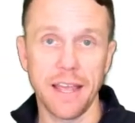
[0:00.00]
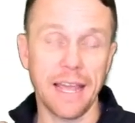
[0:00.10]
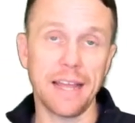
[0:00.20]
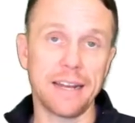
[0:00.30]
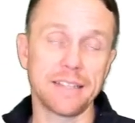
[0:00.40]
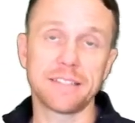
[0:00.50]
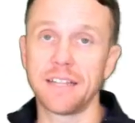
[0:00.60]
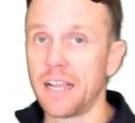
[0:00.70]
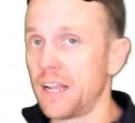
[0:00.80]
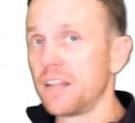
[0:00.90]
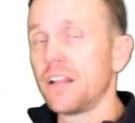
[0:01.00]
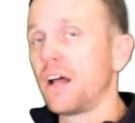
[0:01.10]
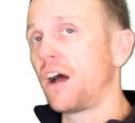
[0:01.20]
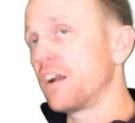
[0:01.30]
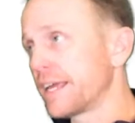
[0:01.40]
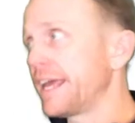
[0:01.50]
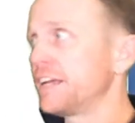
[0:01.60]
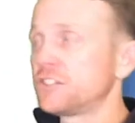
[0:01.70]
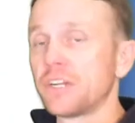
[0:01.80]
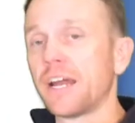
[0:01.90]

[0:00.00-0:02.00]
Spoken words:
And on occasion,